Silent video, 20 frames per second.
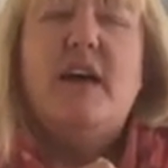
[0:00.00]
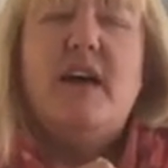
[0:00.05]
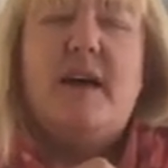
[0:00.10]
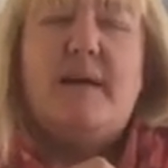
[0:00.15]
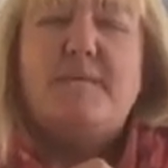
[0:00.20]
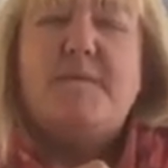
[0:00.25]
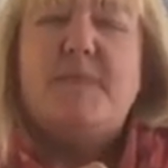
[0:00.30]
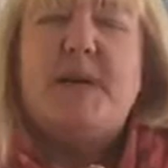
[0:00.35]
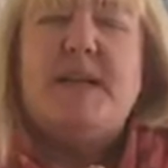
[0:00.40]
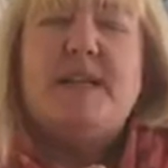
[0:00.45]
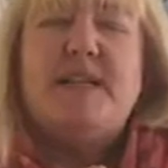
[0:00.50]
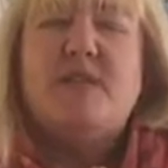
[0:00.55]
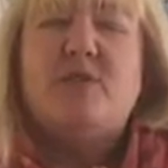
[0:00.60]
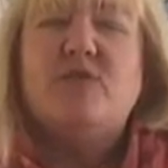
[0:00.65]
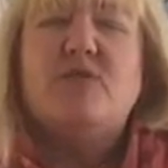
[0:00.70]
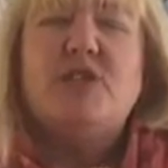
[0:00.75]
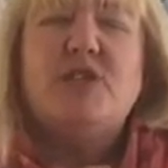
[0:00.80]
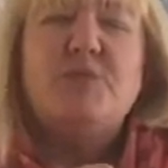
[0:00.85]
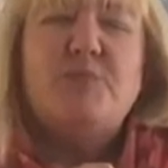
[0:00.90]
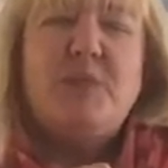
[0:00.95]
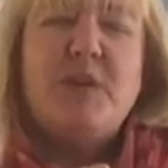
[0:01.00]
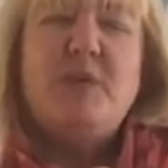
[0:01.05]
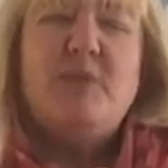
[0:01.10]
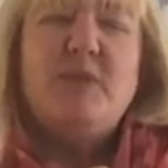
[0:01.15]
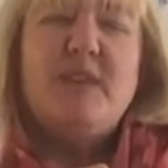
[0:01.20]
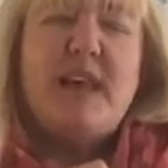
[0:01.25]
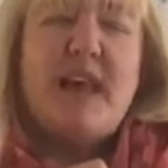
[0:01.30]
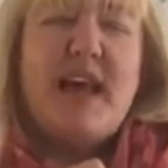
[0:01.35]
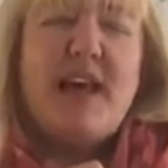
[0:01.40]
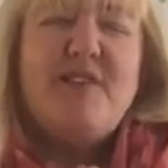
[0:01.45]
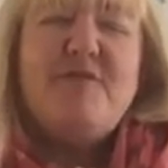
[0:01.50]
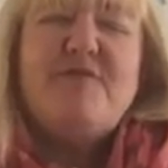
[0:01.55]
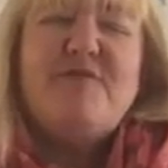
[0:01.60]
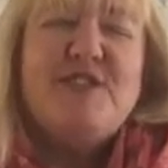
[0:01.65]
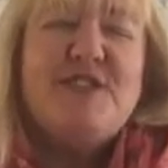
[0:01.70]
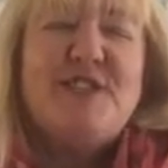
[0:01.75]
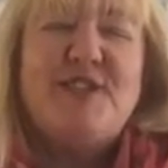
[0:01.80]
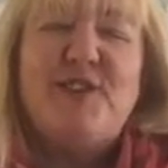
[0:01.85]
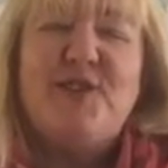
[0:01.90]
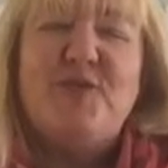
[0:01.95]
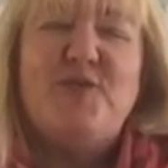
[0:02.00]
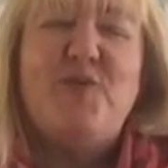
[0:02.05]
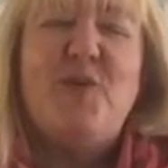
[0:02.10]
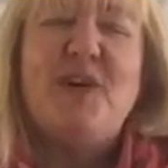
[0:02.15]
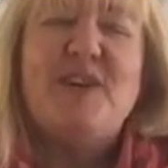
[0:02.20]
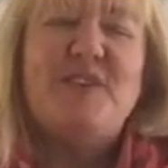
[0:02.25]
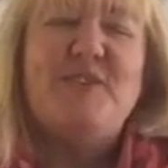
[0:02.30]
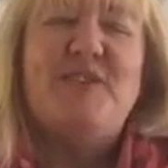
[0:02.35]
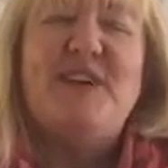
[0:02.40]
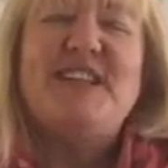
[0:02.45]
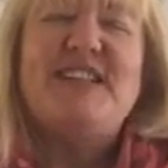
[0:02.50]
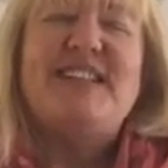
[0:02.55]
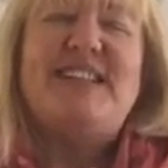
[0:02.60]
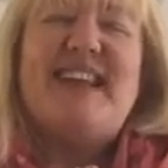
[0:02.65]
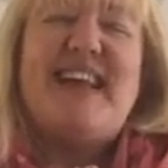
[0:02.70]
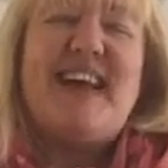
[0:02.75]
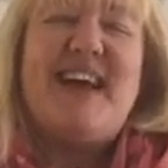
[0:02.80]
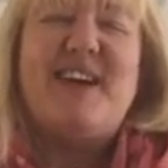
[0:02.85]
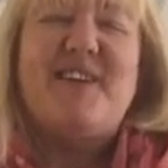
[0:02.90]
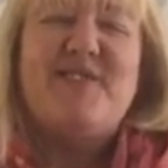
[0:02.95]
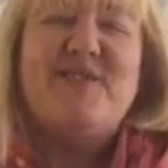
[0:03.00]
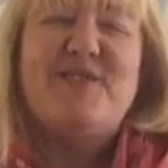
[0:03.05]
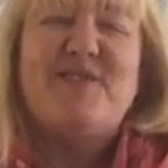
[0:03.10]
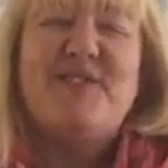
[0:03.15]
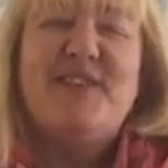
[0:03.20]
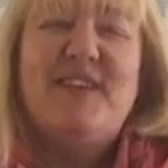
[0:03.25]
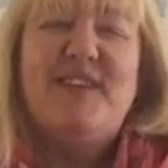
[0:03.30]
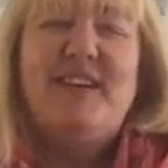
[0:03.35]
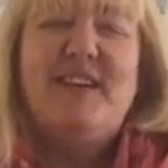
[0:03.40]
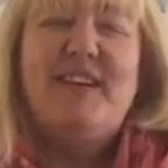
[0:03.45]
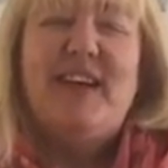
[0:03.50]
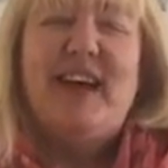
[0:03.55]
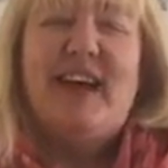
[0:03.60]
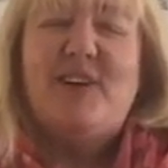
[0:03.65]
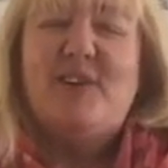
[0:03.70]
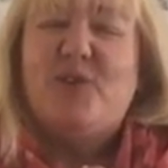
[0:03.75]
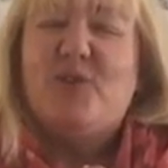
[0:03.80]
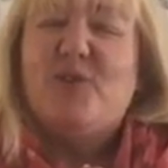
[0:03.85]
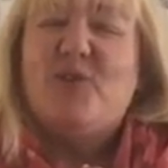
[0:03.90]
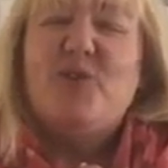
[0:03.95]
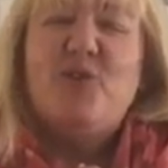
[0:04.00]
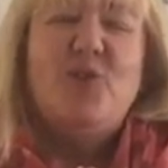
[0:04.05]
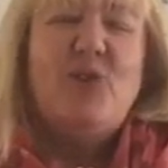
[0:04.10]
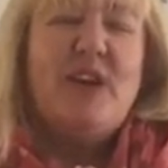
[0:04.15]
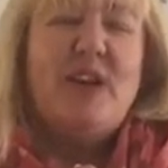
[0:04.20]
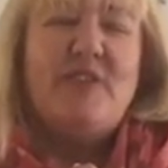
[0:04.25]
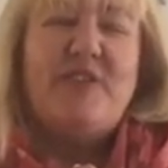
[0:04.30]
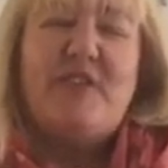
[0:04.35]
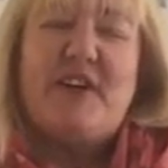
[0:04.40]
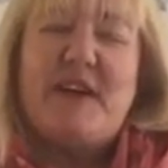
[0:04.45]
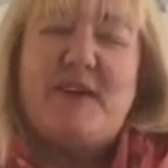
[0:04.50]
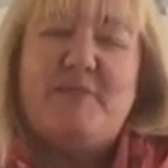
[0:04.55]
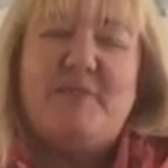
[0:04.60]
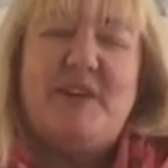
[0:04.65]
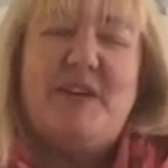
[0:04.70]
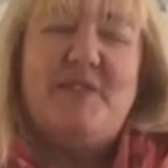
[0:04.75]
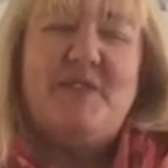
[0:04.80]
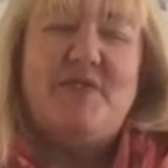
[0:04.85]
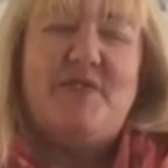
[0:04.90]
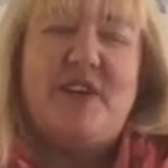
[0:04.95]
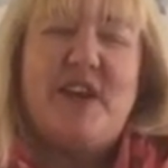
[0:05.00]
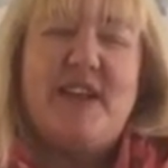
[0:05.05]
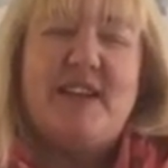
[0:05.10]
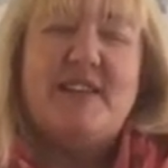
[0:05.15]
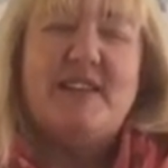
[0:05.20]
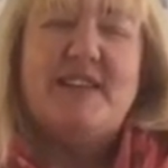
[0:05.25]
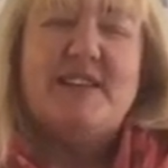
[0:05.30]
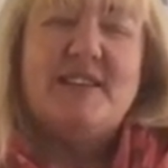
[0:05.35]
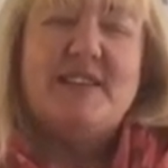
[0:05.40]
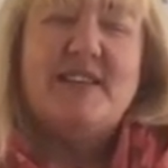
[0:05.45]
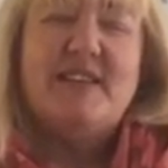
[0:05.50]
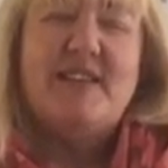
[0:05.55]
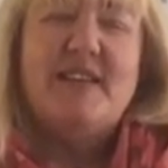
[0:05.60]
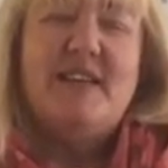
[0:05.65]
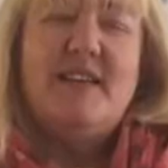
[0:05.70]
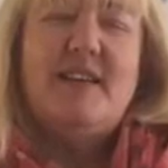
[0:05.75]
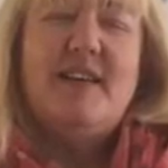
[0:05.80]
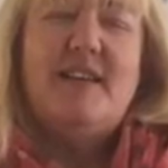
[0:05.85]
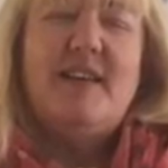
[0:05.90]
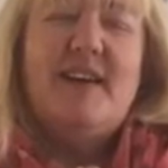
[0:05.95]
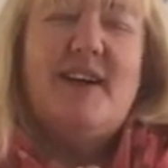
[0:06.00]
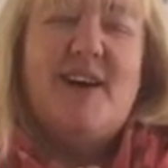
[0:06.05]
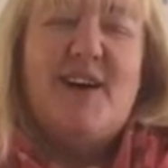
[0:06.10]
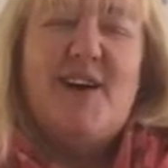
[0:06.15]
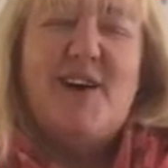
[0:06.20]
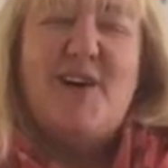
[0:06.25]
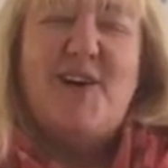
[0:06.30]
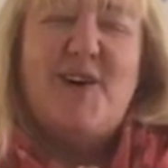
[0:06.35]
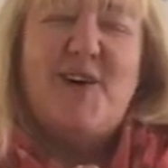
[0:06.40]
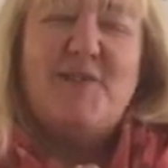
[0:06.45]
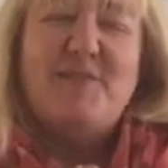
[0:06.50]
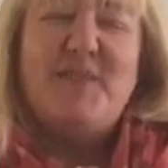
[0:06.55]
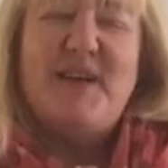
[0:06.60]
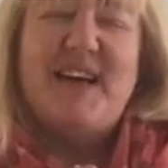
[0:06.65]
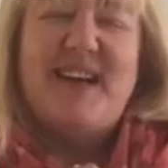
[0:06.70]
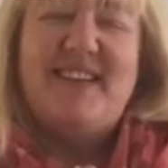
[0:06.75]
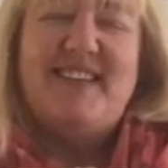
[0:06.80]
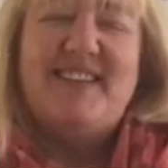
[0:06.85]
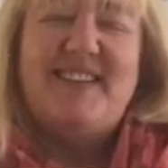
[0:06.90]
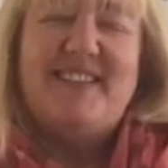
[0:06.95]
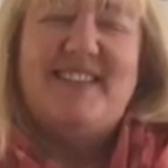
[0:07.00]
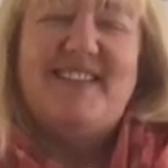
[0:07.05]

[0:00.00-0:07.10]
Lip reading: And please, Lord, just be with every single one of us now and all our family and friends. Amen.